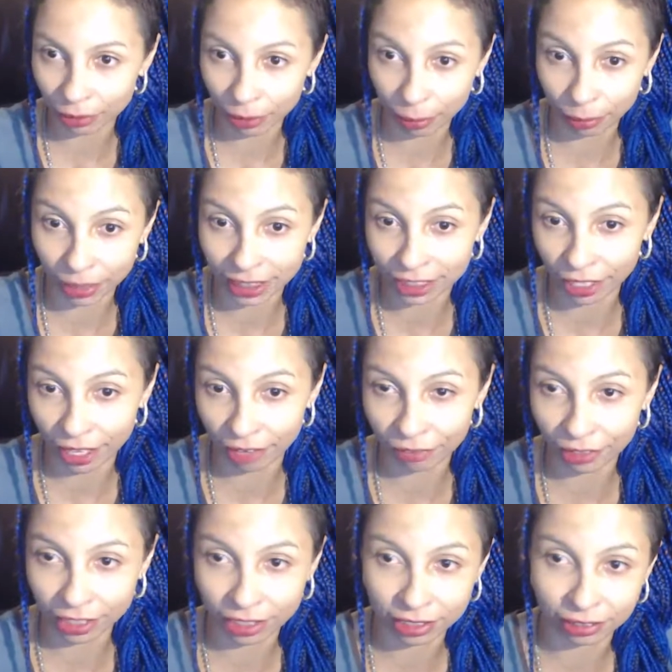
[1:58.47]
in South
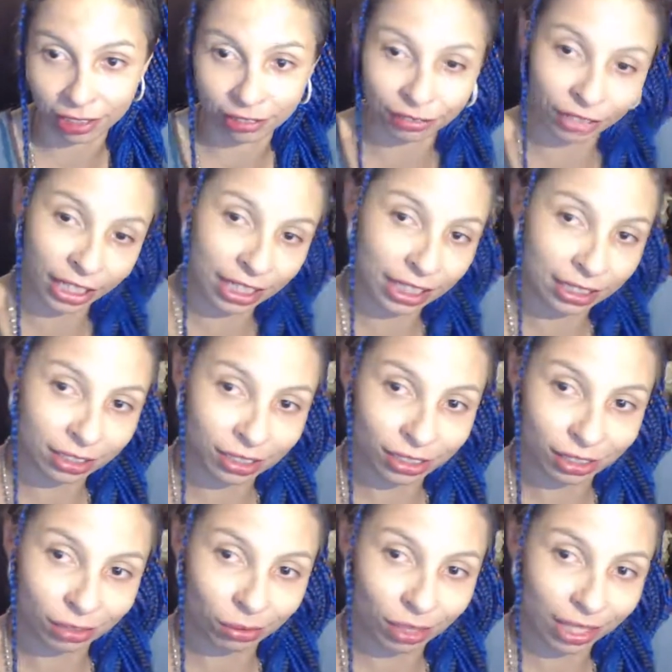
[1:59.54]
Africa, so we live right next to the
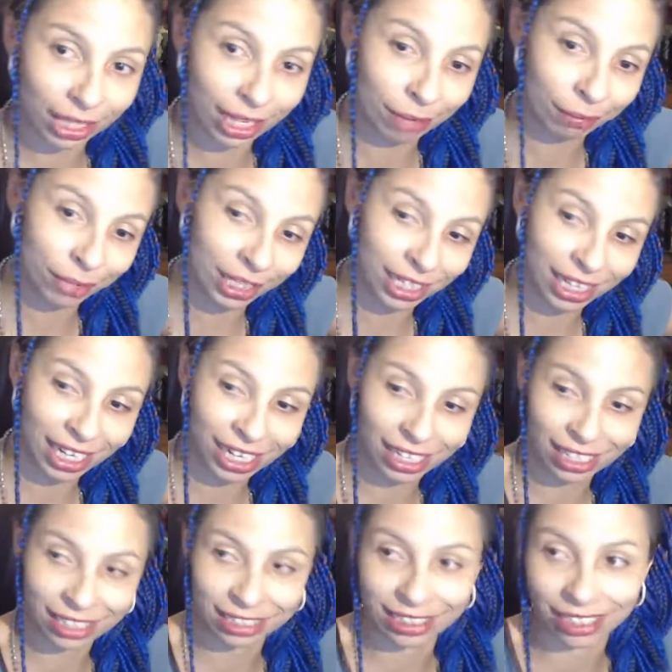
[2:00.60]
squatter camp here,
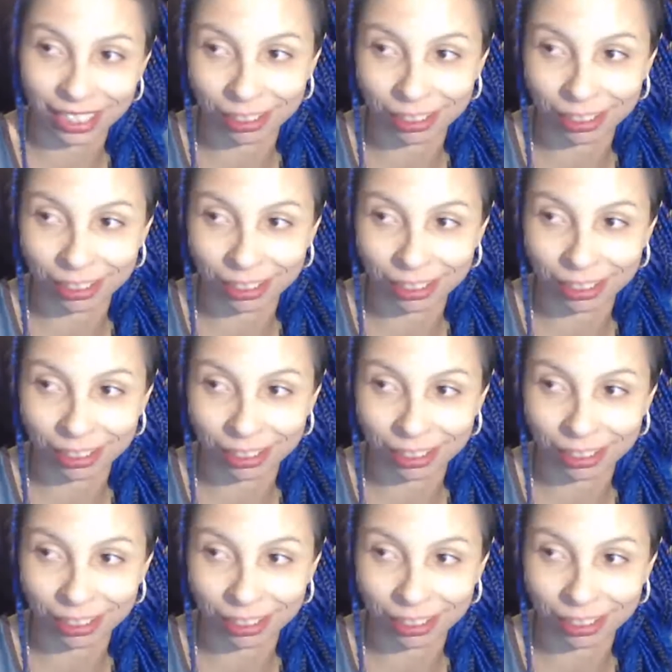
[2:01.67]
and